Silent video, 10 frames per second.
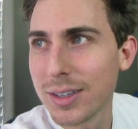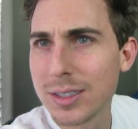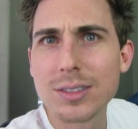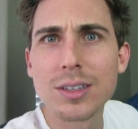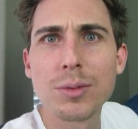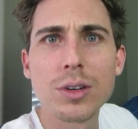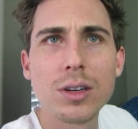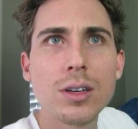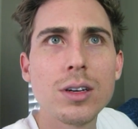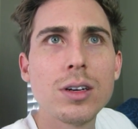Is it summer?
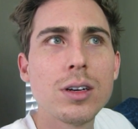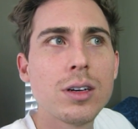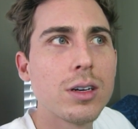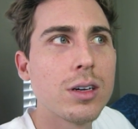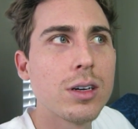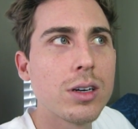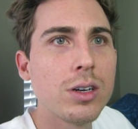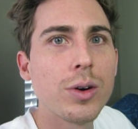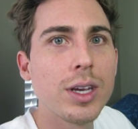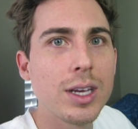
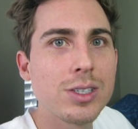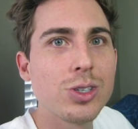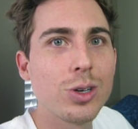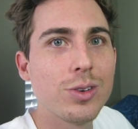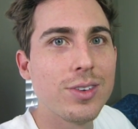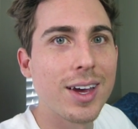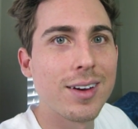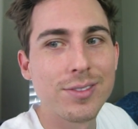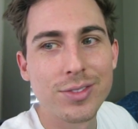No, wait, it's June, yeah.